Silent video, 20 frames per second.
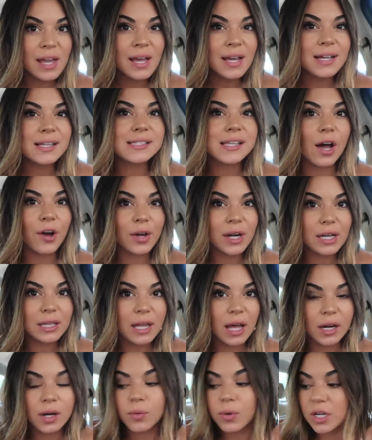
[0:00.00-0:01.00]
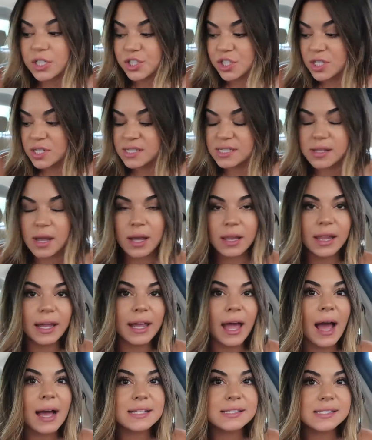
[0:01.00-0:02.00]
Because I'll get a lot of questions
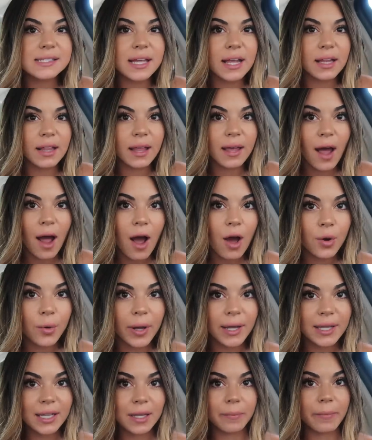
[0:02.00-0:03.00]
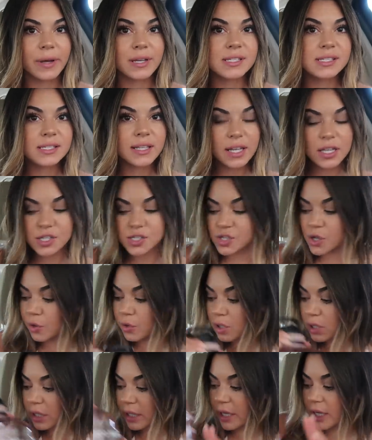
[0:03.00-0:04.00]
like asking like, how do I keep my skin
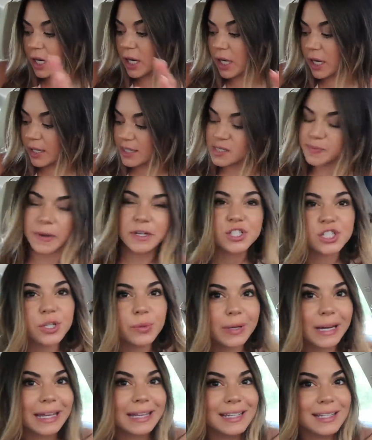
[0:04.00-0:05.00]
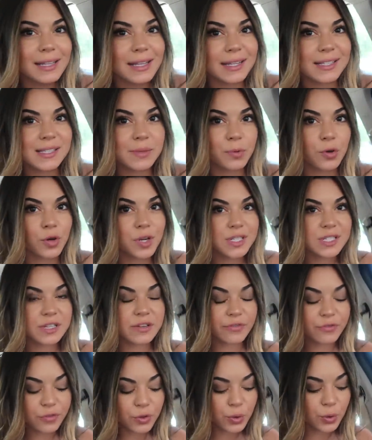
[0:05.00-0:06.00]
so clear? Especially when I eat like some
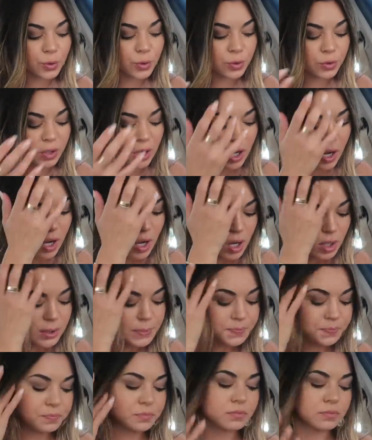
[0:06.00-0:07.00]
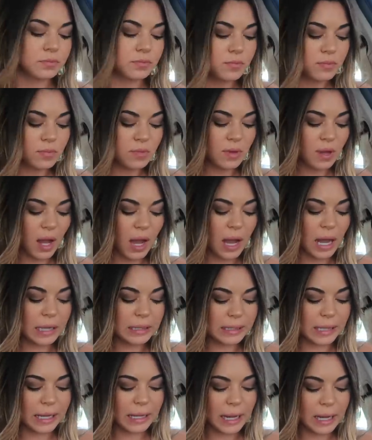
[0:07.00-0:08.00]
greasy food
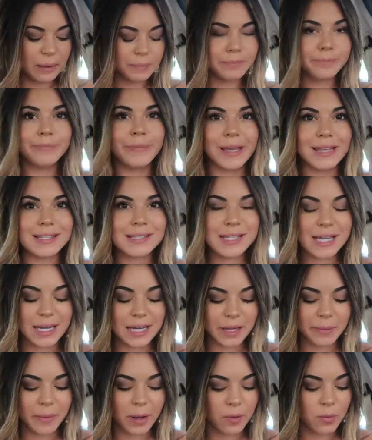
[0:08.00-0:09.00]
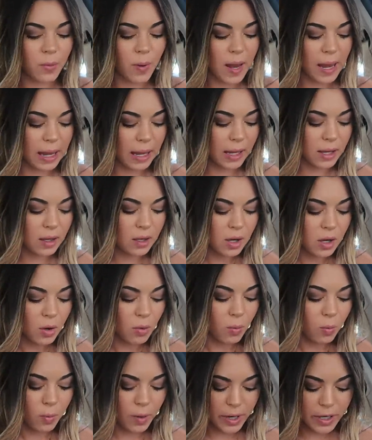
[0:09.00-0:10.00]
and like maintaining my weight.
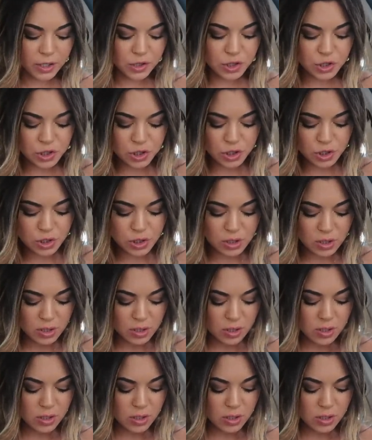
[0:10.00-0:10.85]
Which